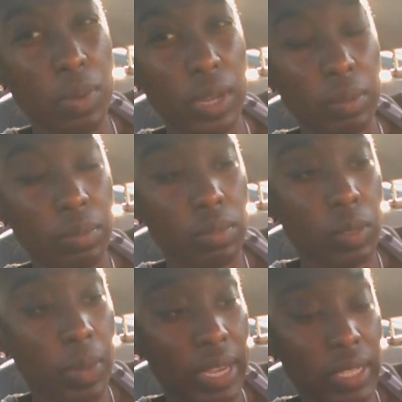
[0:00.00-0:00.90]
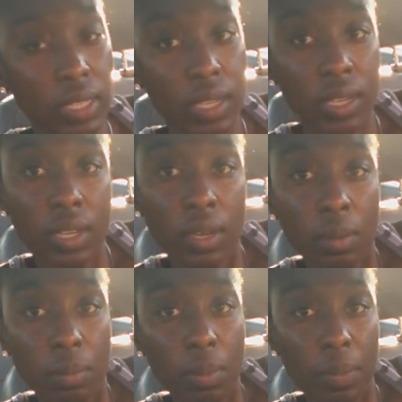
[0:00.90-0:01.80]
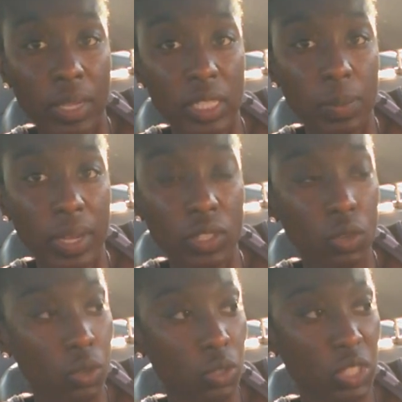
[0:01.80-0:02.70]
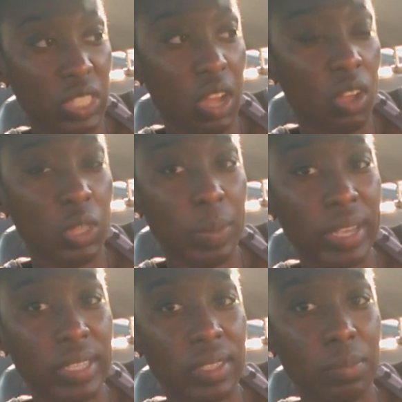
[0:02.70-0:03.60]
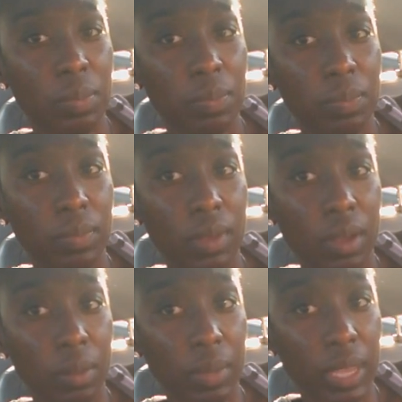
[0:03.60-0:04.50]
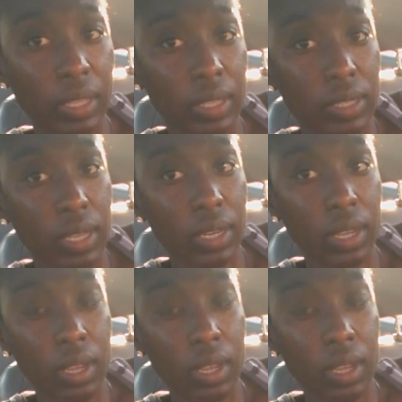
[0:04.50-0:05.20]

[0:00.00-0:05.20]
what spice? Pumpkin spice or no? Just all spice um, cake. They said.